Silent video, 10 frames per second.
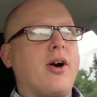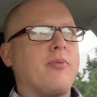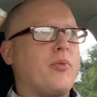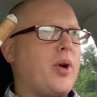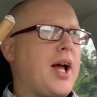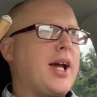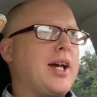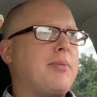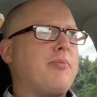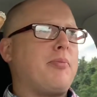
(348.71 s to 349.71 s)
When I
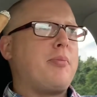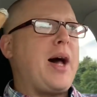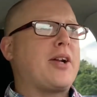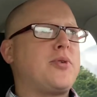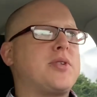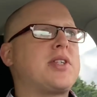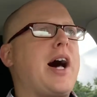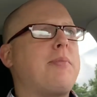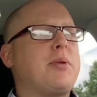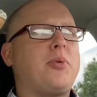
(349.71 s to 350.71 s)
get back to a
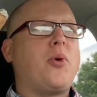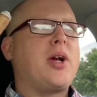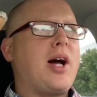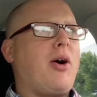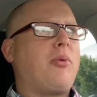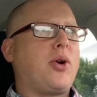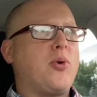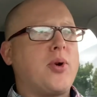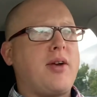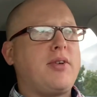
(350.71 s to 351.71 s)
stopping point, I'll
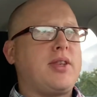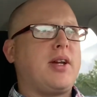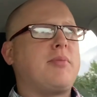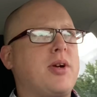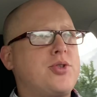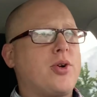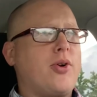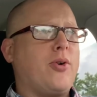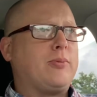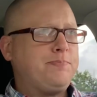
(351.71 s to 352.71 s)
record everything in my
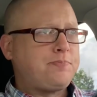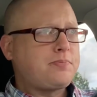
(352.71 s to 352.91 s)
journal.